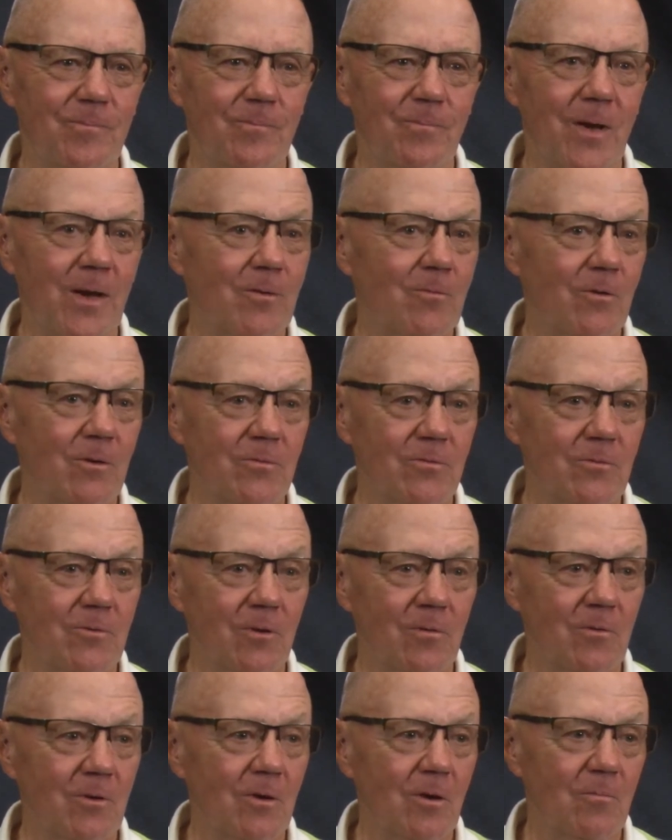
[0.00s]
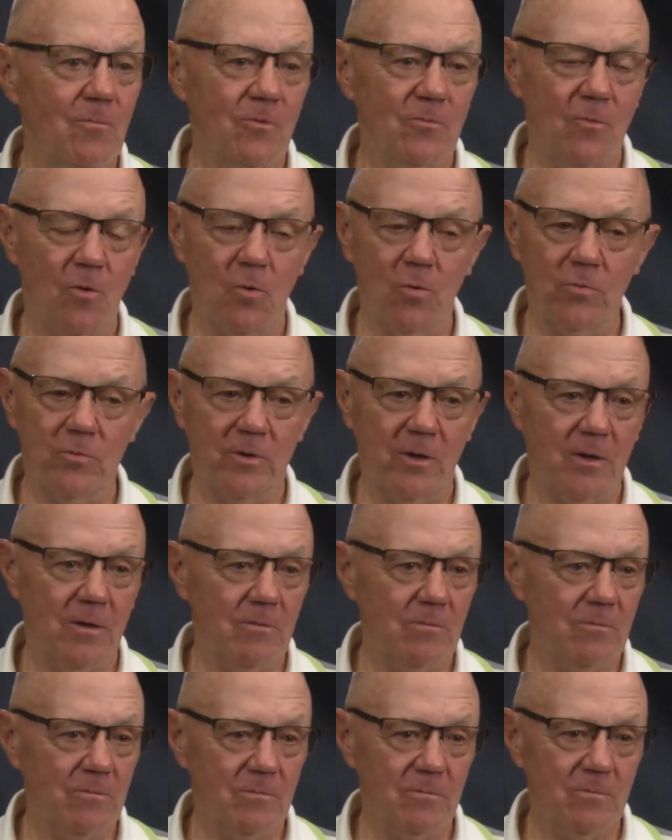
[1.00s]
Back when I was growing up, Old
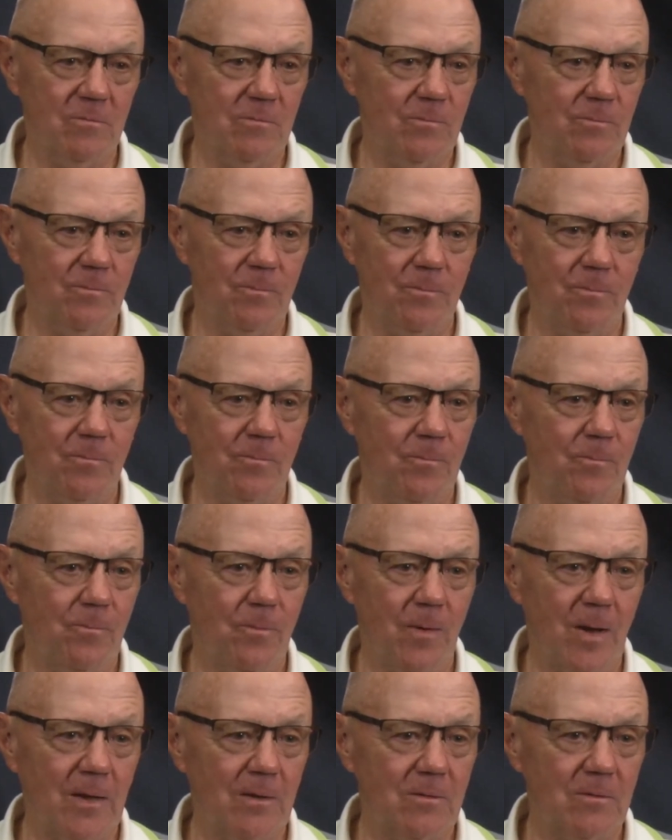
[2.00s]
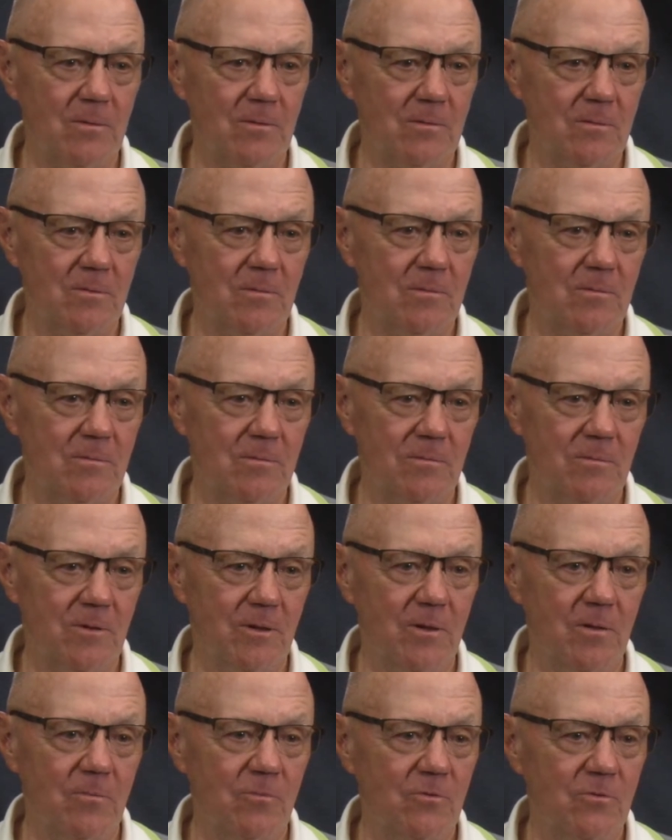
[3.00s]
Town, back
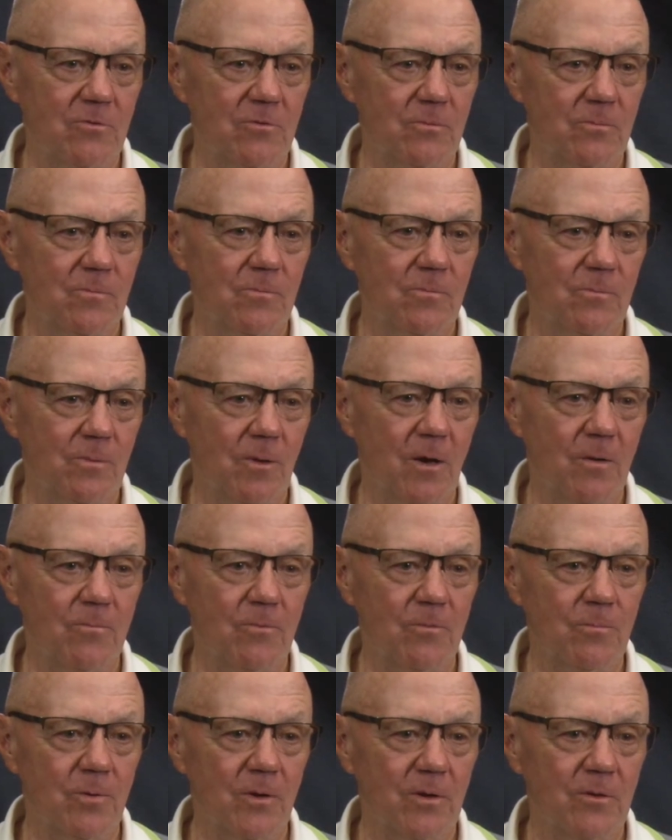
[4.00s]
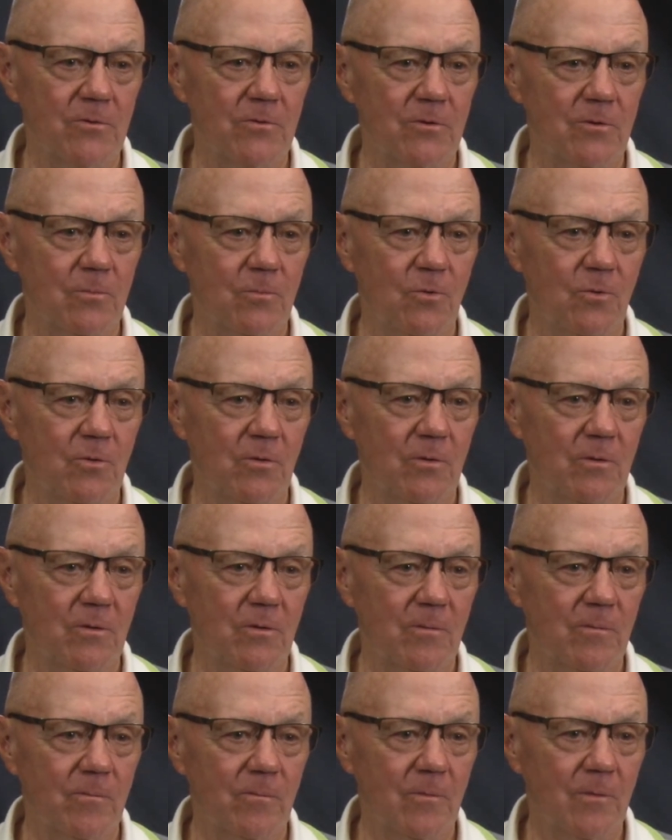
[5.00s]
then was a popular place in the
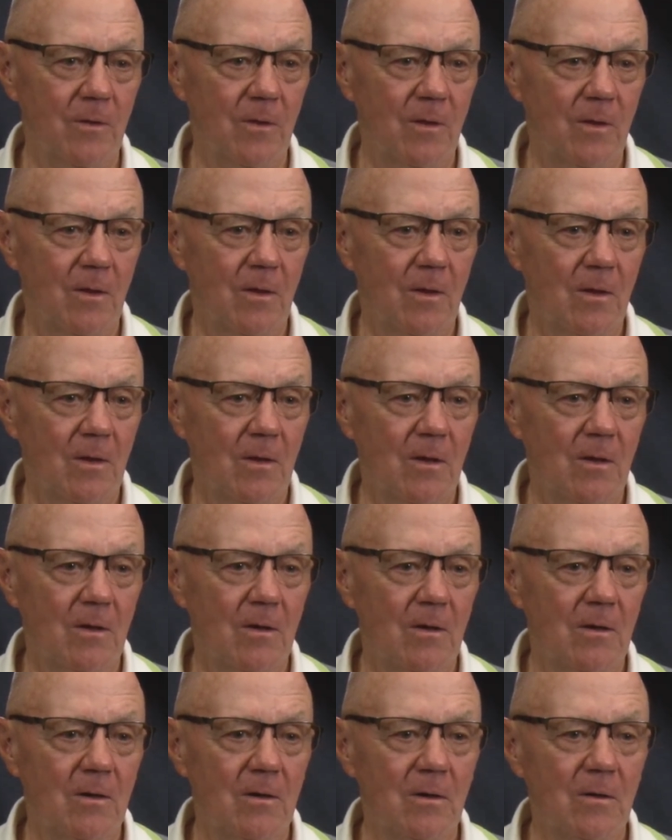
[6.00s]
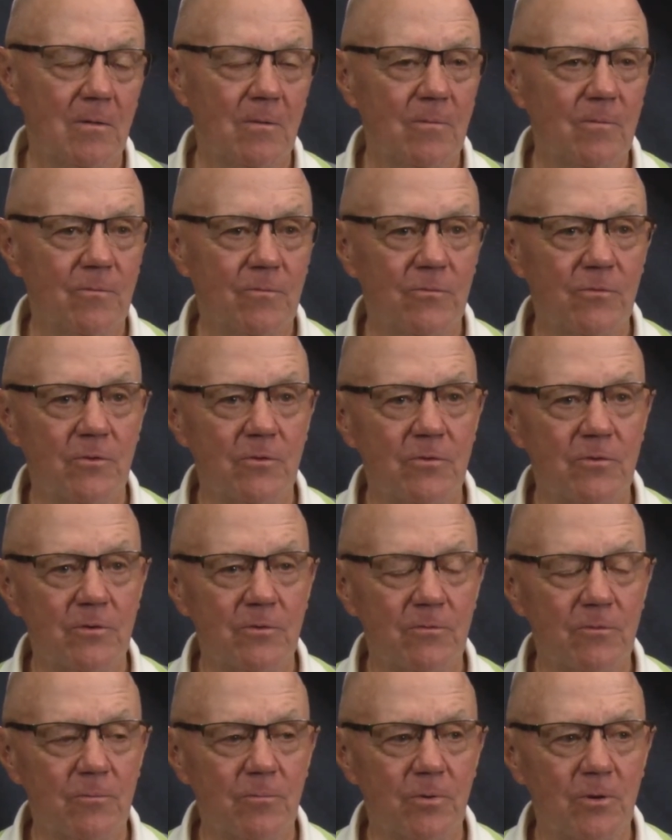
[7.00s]
morning for the
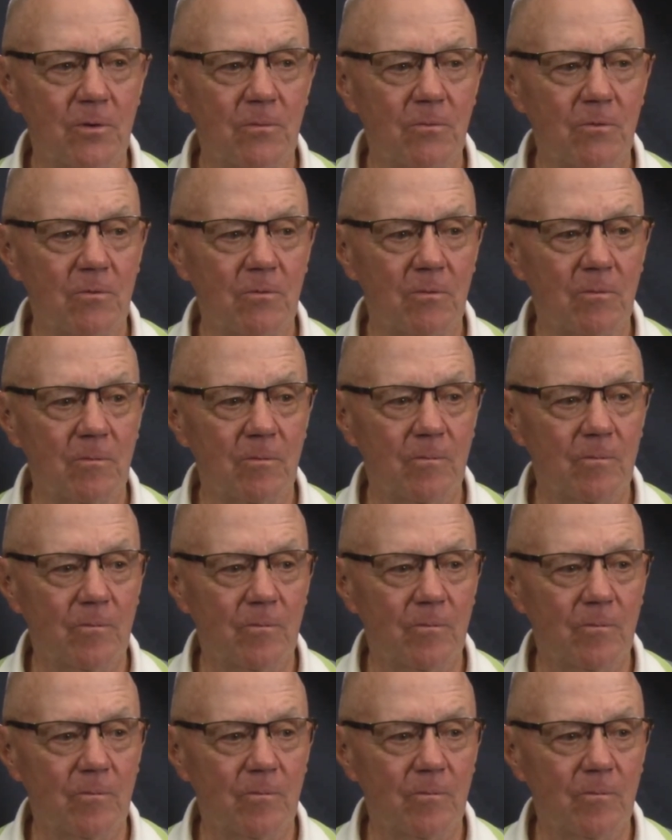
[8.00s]
different people.